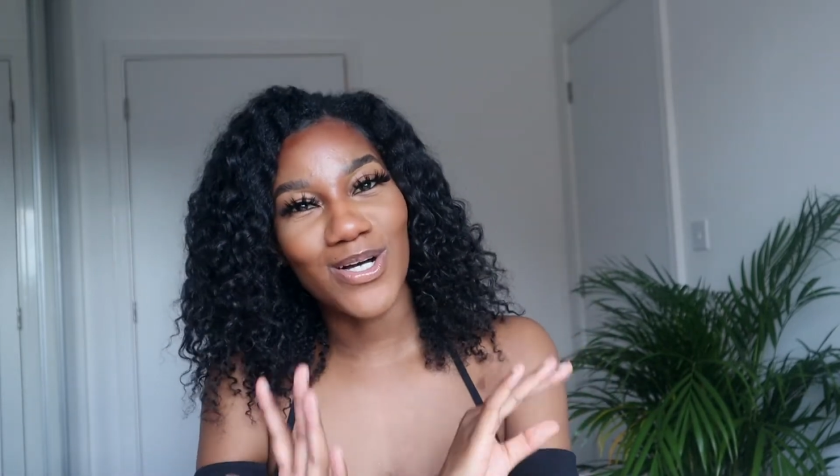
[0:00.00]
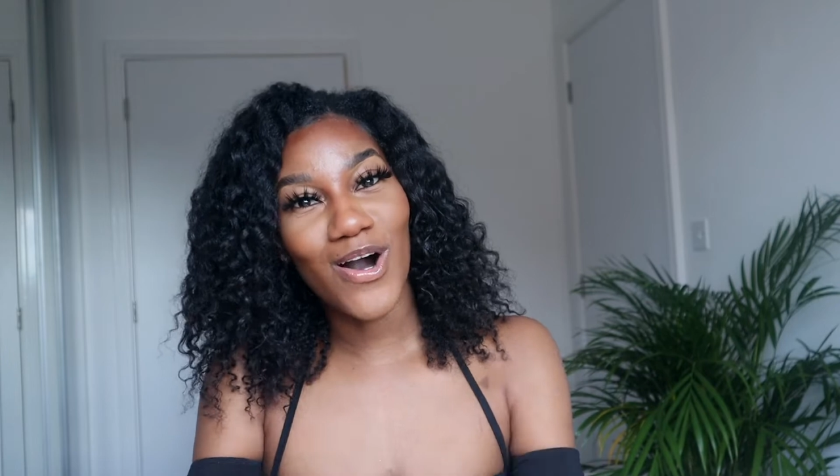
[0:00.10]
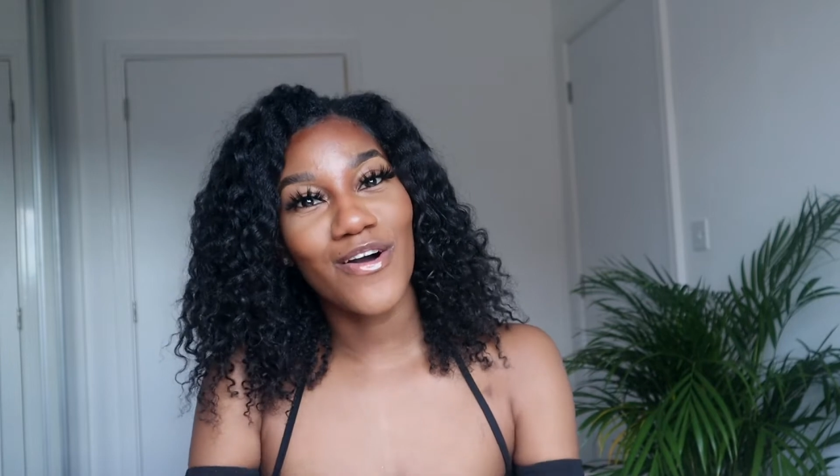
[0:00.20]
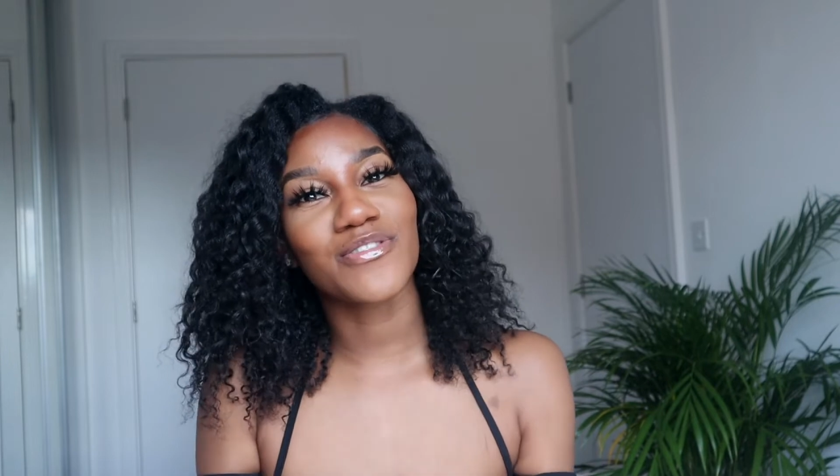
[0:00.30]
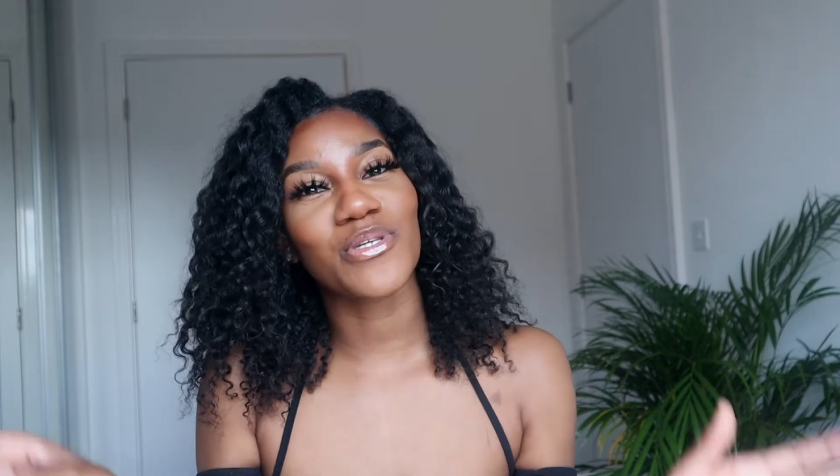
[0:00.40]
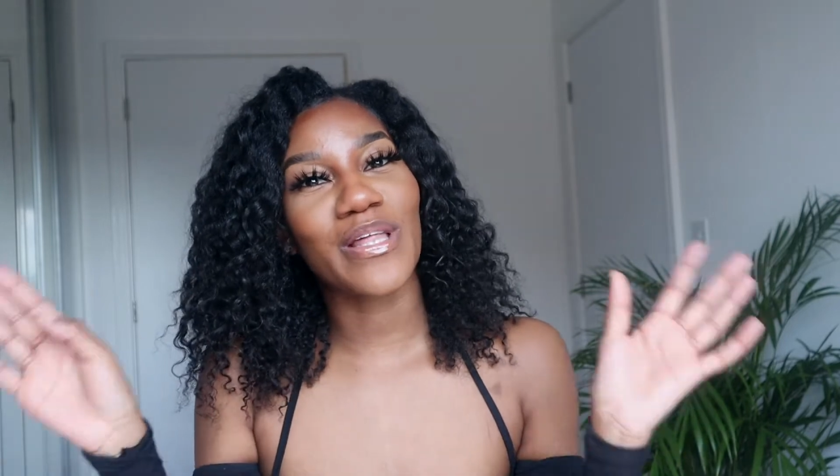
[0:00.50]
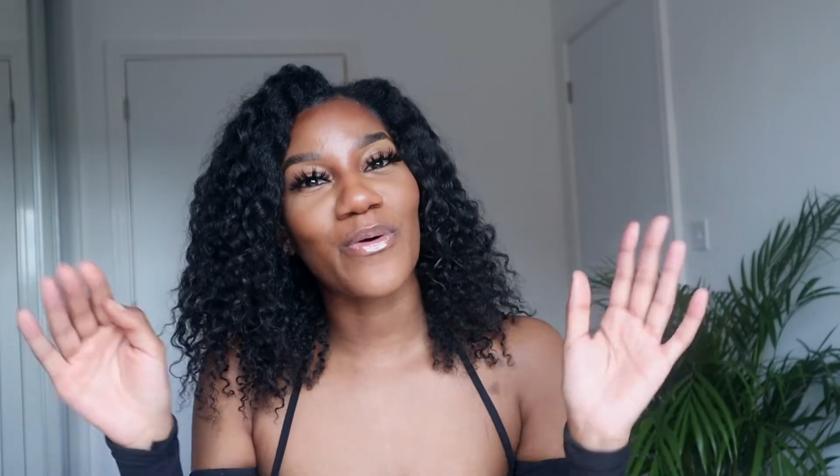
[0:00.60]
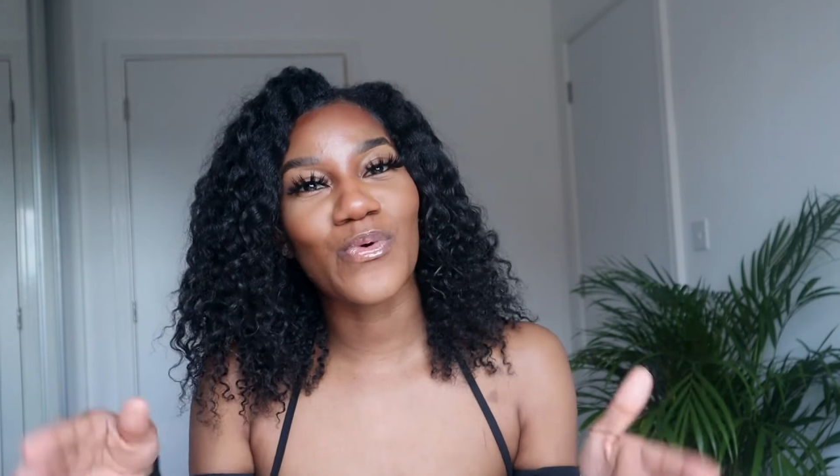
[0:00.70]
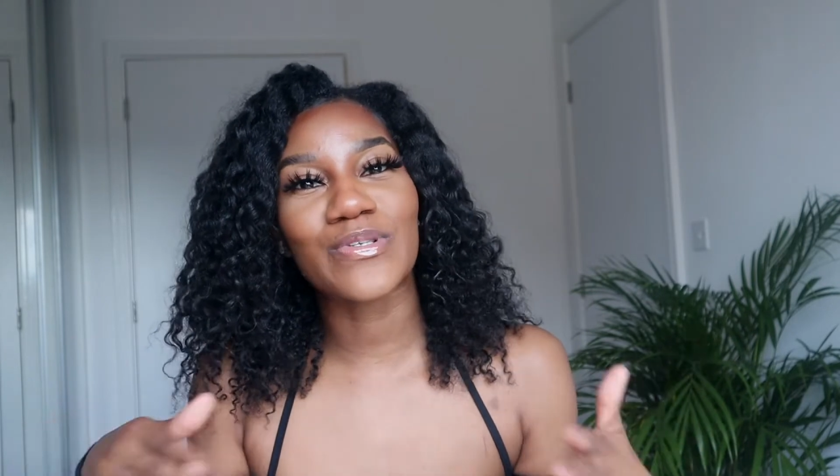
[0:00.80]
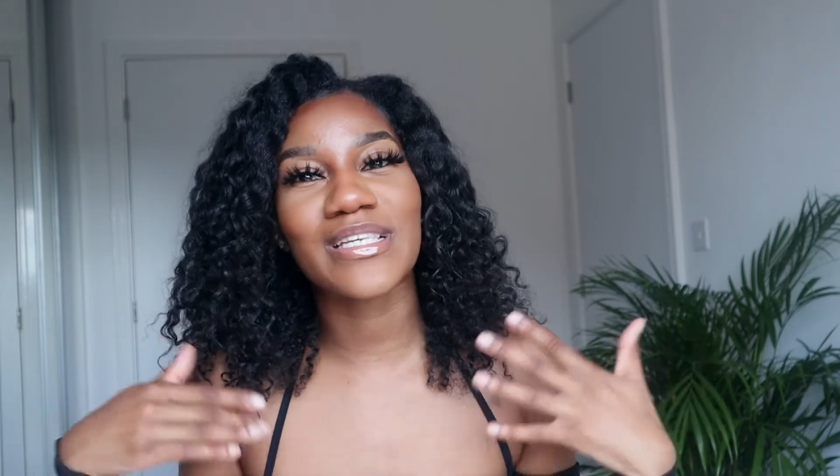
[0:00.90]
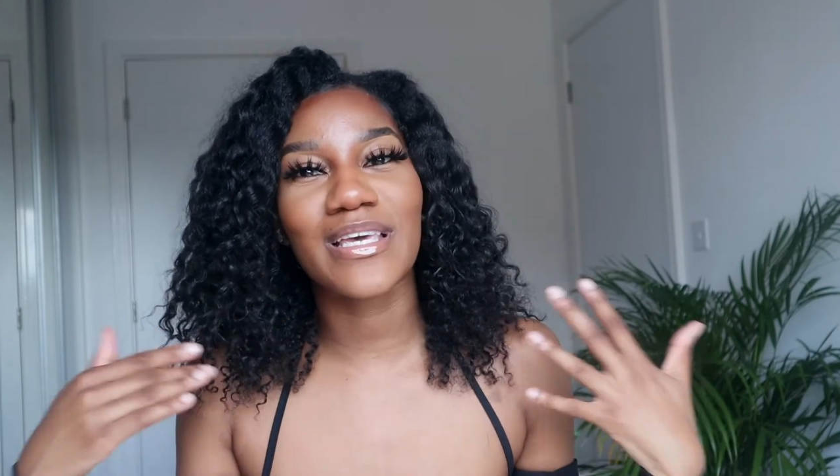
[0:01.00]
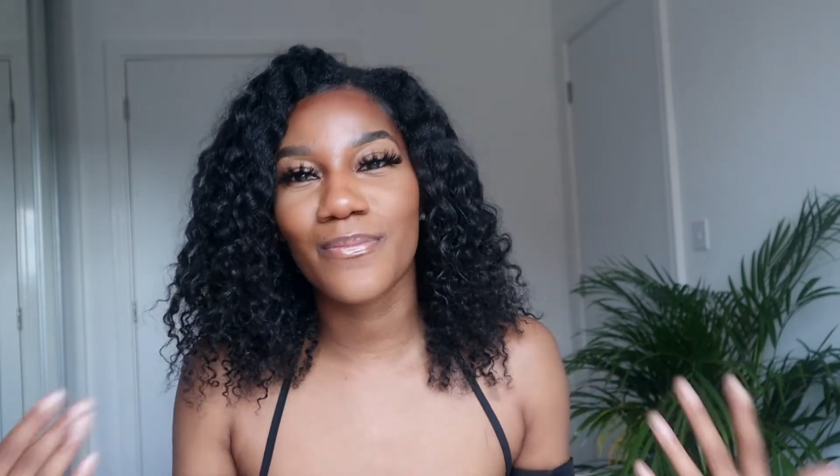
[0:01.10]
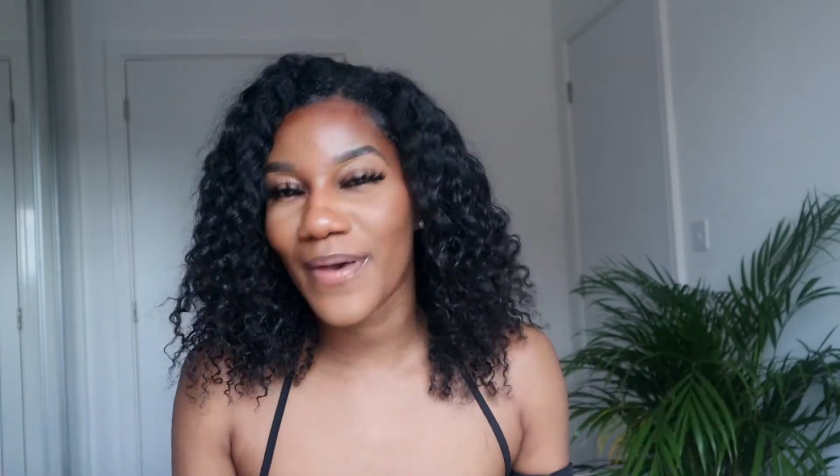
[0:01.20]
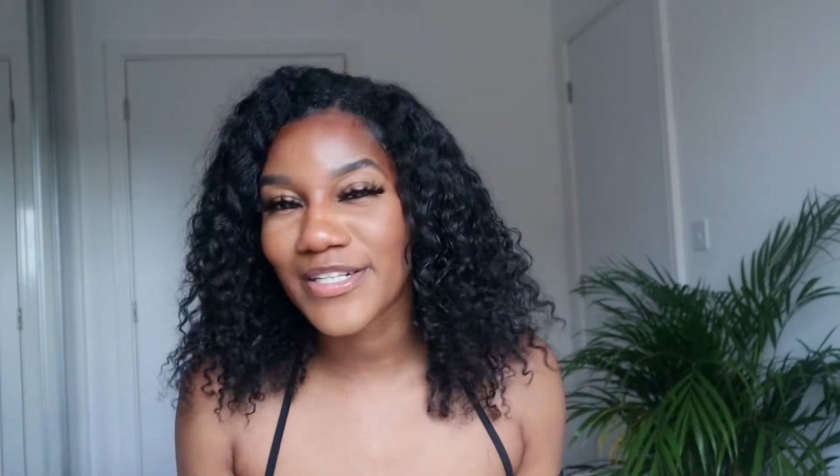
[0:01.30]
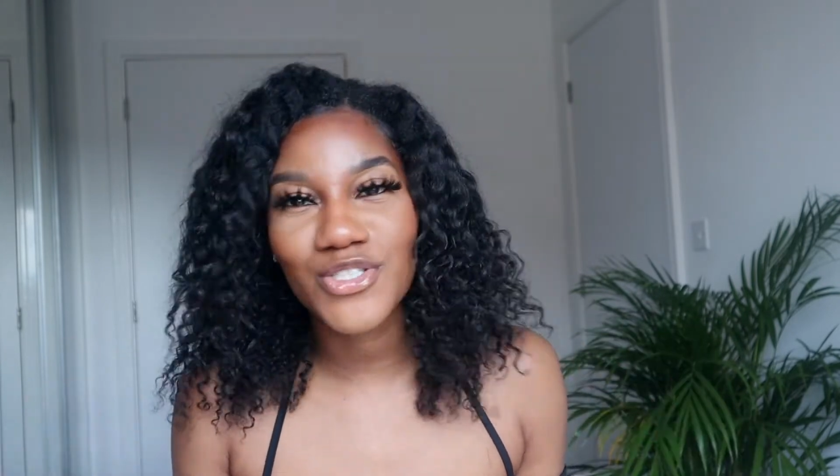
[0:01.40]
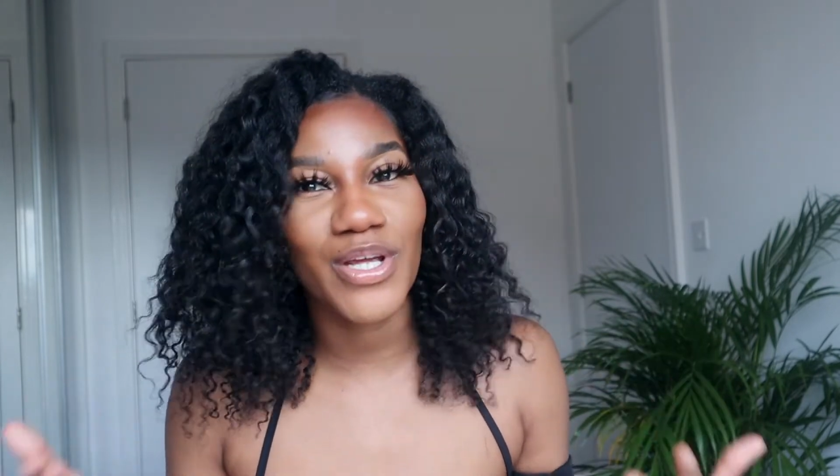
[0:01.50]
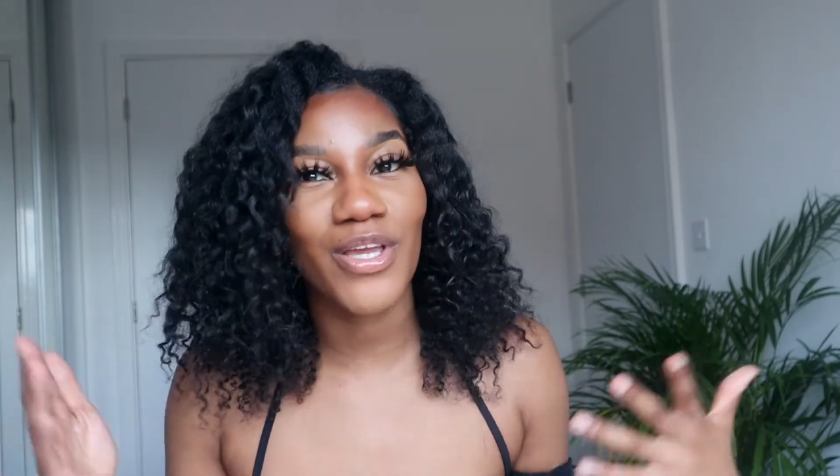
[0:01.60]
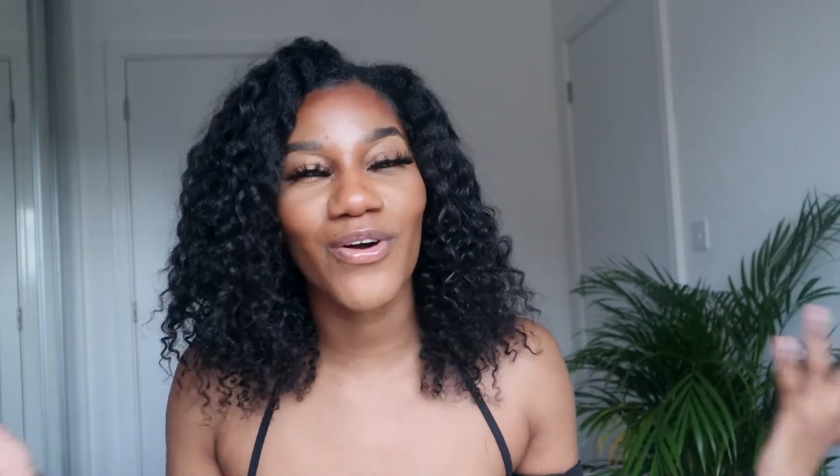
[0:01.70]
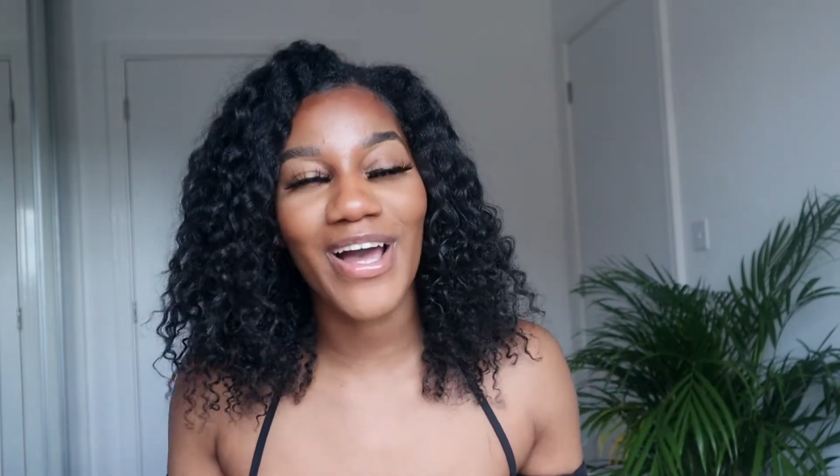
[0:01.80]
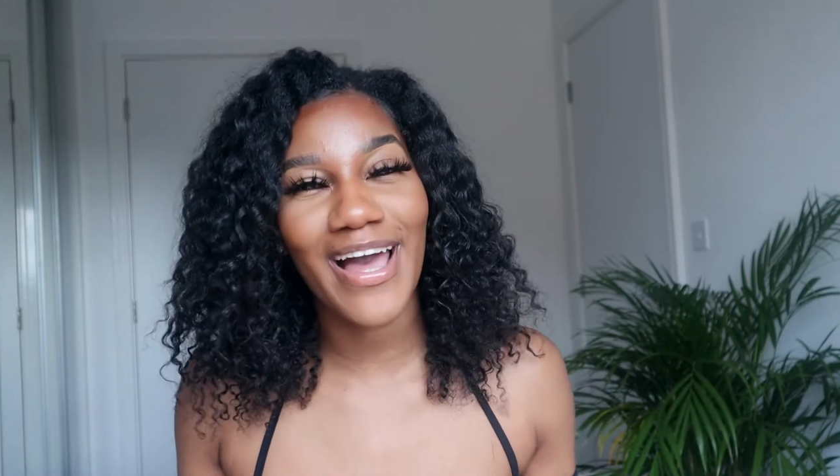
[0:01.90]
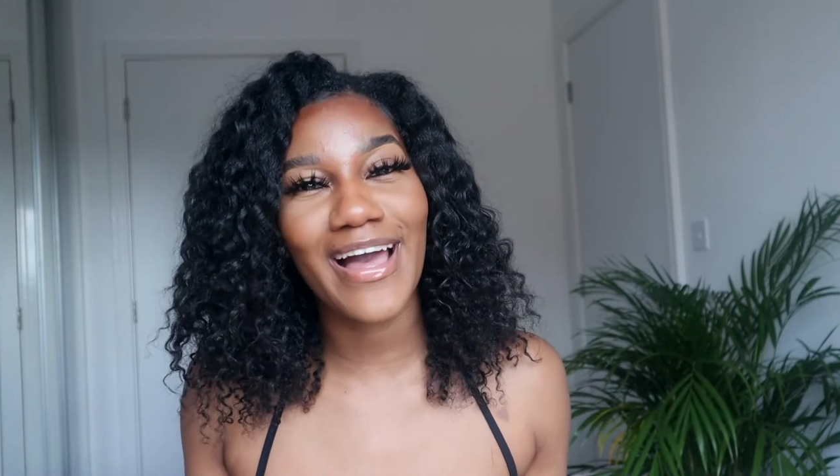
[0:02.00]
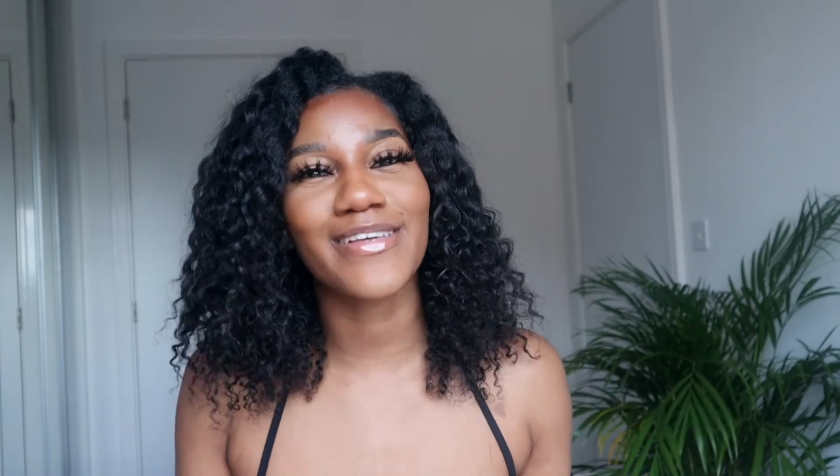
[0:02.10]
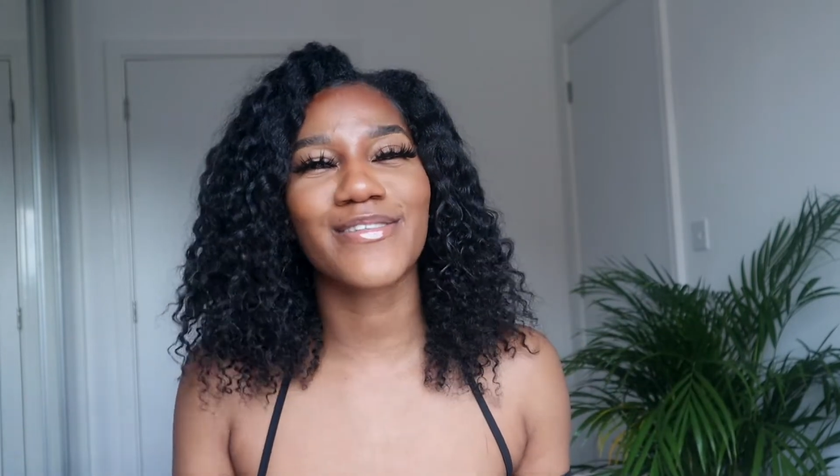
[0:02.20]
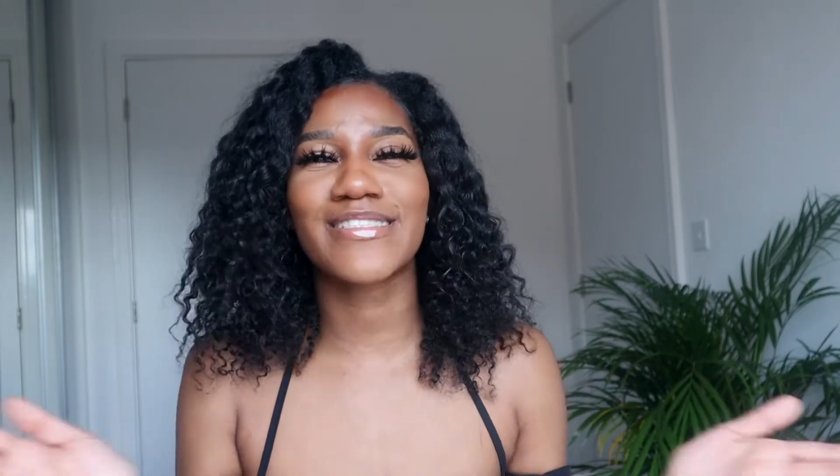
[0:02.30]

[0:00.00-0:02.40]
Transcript: off so that water can penetrate your hair.